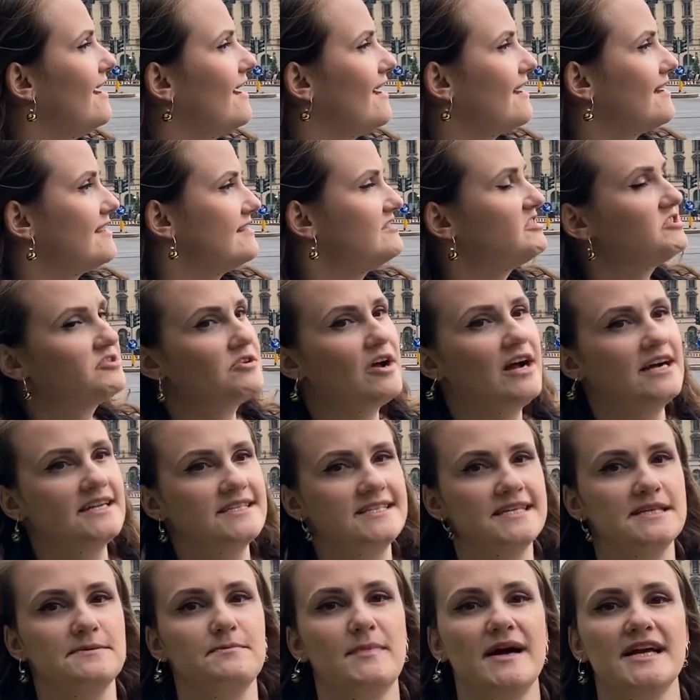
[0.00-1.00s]

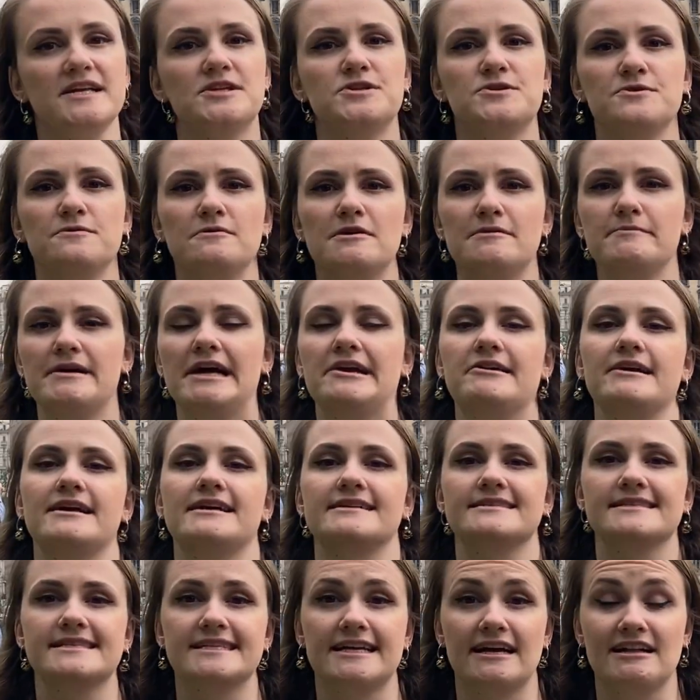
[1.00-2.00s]
constructed by two
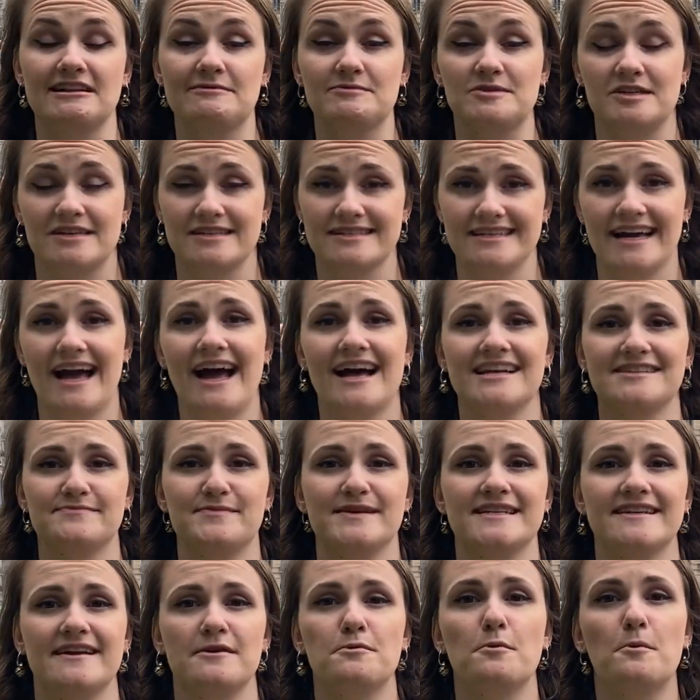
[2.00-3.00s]
American sculptors, a
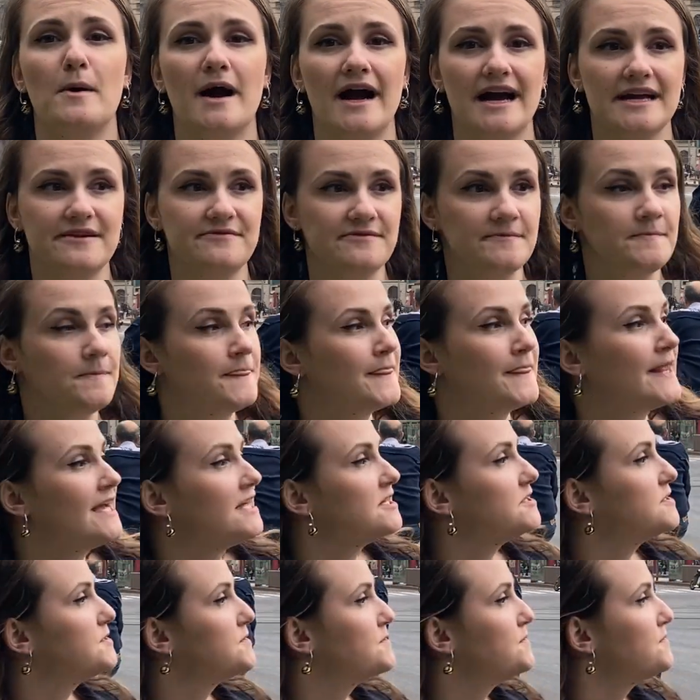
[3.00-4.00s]
husband and wife,
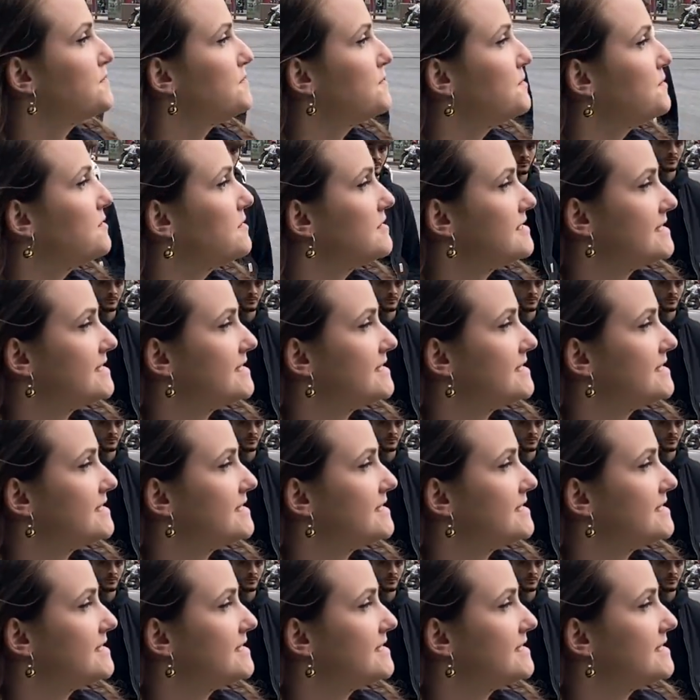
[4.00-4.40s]
to